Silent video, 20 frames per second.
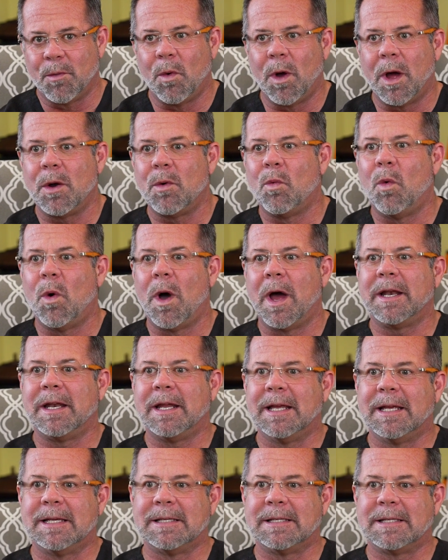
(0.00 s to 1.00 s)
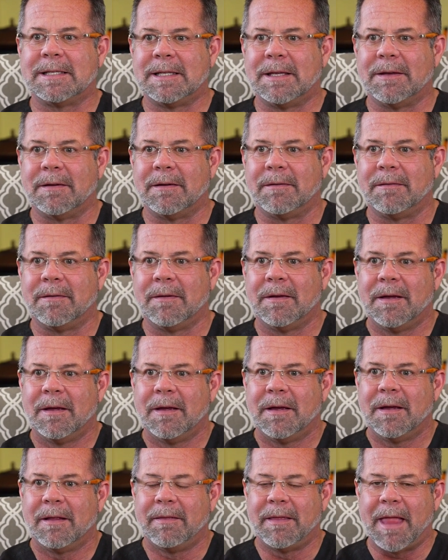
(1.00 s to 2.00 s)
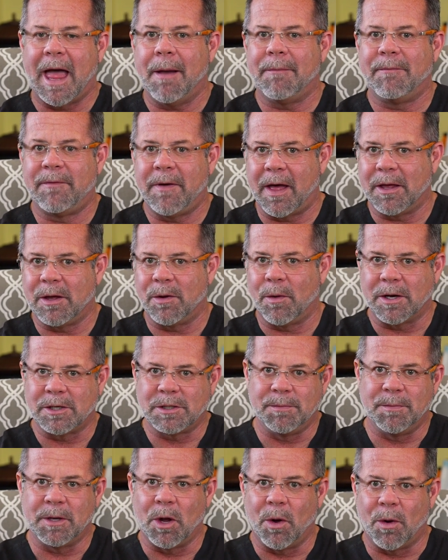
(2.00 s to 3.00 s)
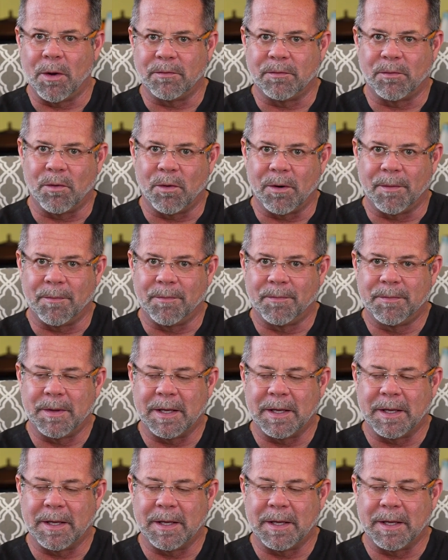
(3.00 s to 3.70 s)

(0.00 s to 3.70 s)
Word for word: What What is the lab value I should be going for?